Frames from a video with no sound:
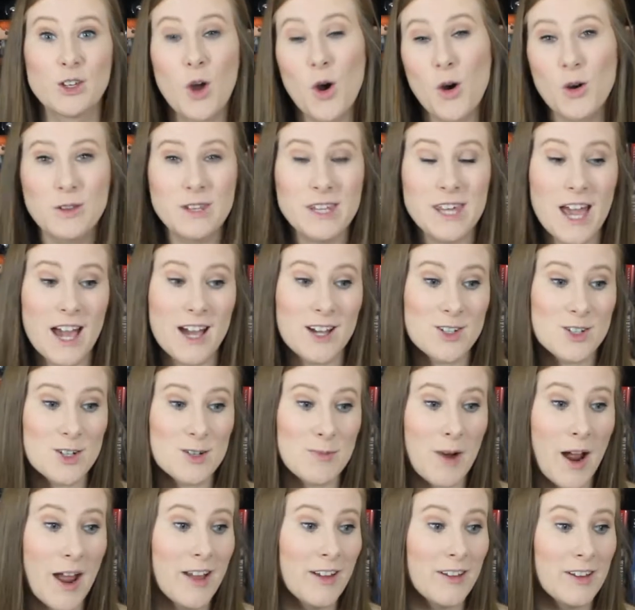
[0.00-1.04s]
go the
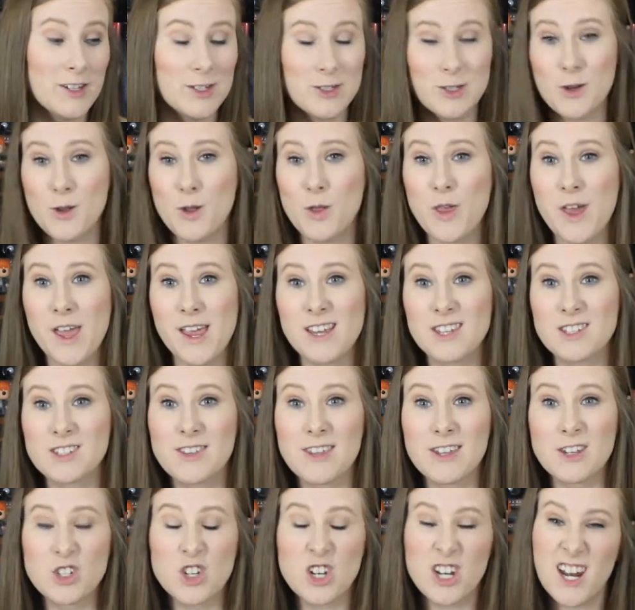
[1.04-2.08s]
extra mile and do things
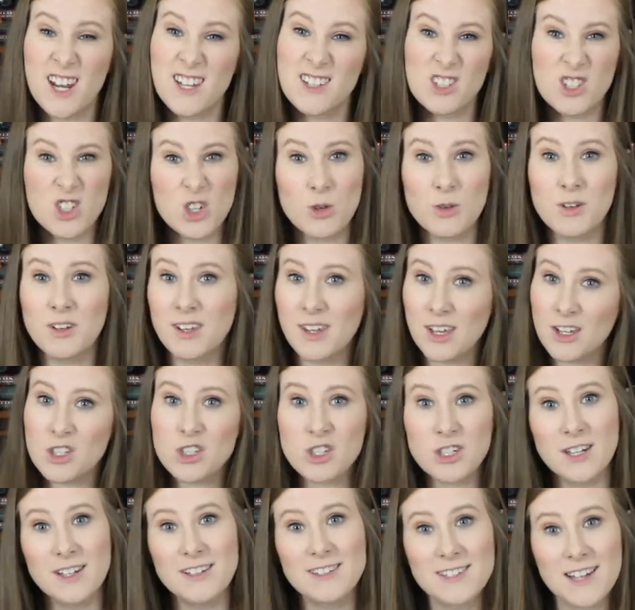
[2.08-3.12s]
that she needs to do to get
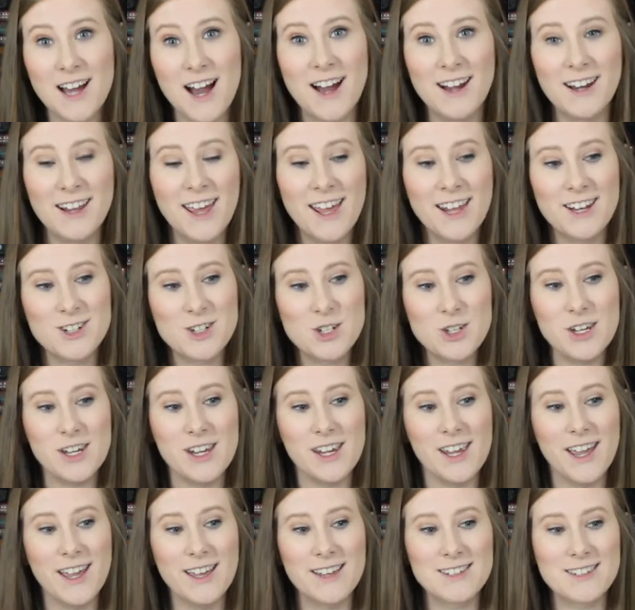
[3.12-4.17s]
shit done, and
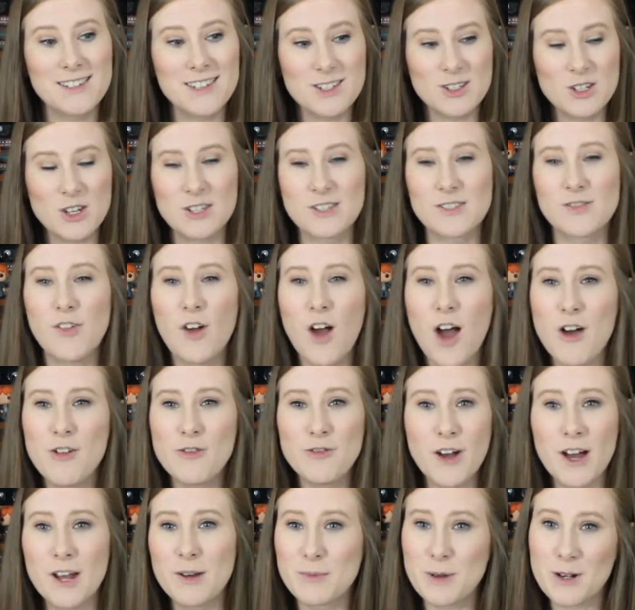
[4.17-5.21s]
she is just a
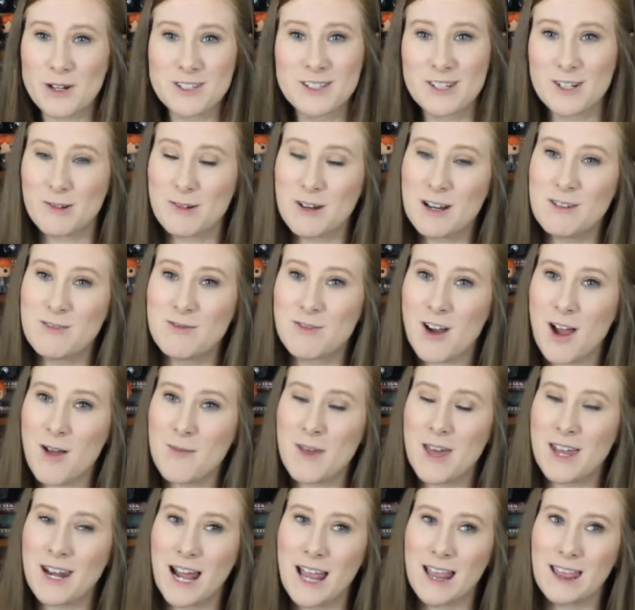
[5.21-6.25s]
fun person to read
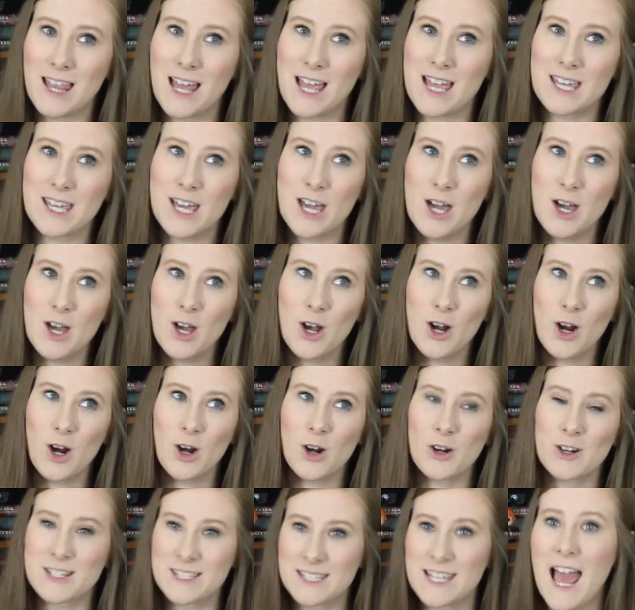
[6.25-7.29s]
from, and I like
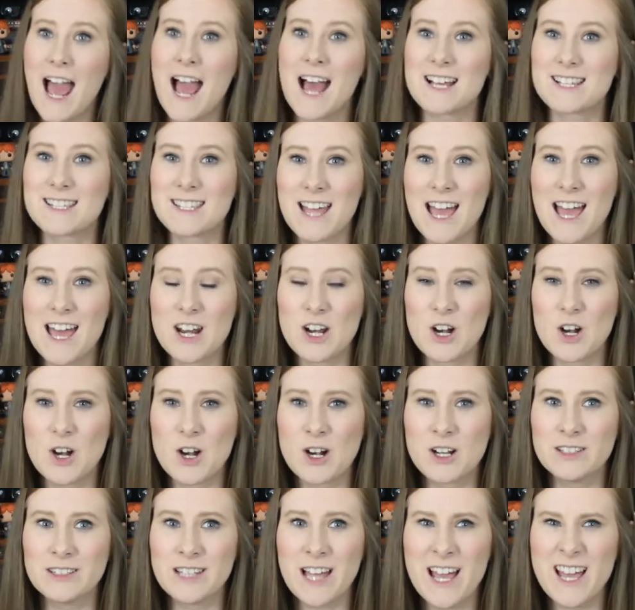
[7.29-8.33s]
her sass and
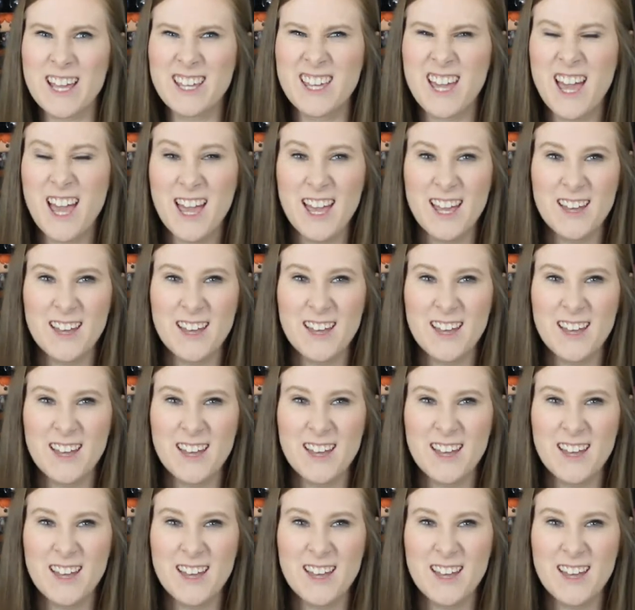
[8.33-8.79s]
her, like,